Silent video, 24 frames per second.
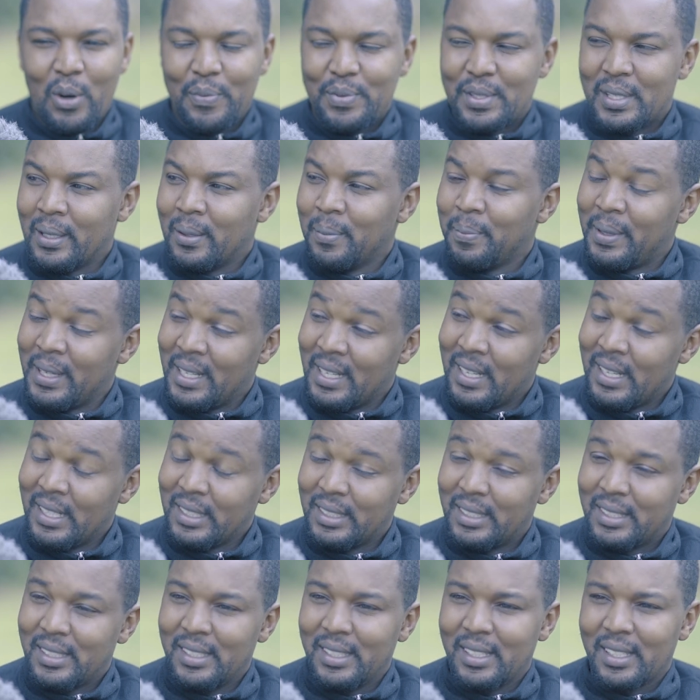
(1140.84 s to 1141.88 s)
Saint
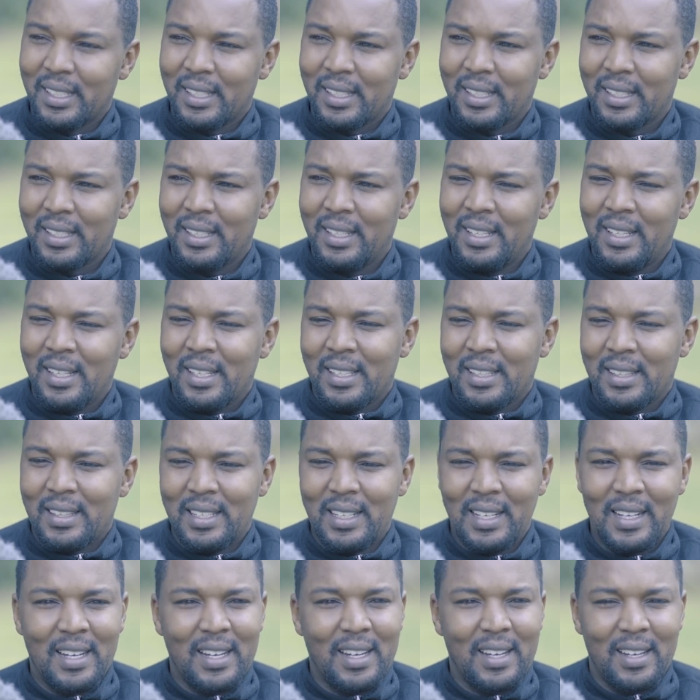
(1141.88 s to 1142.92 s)
Bernards.
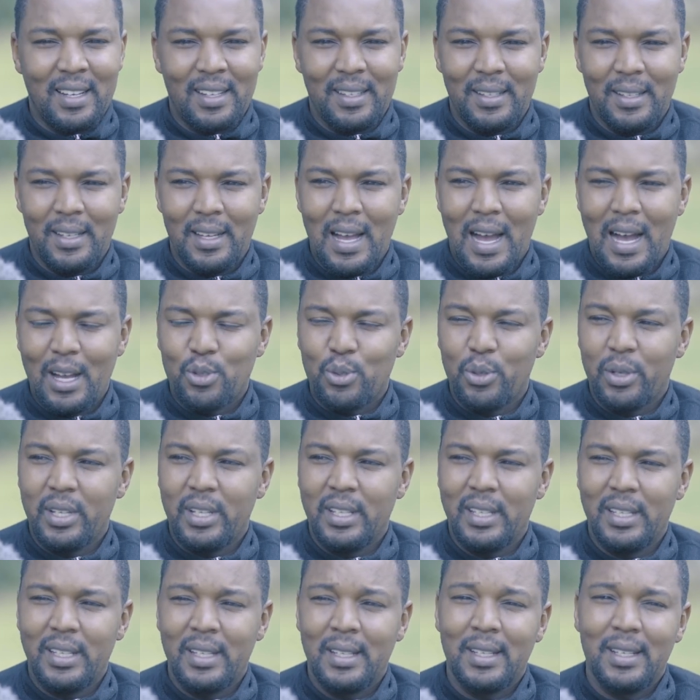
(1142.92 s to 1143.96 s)
They are
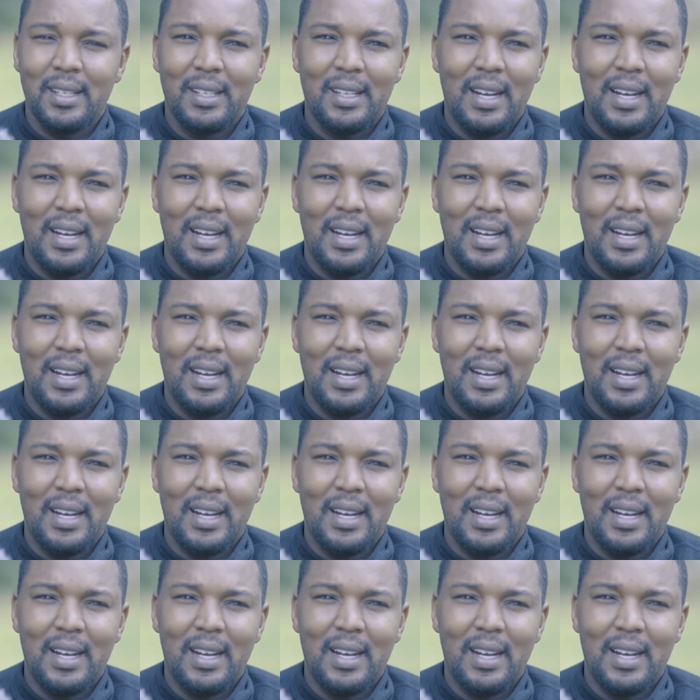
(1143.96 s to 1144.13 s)
my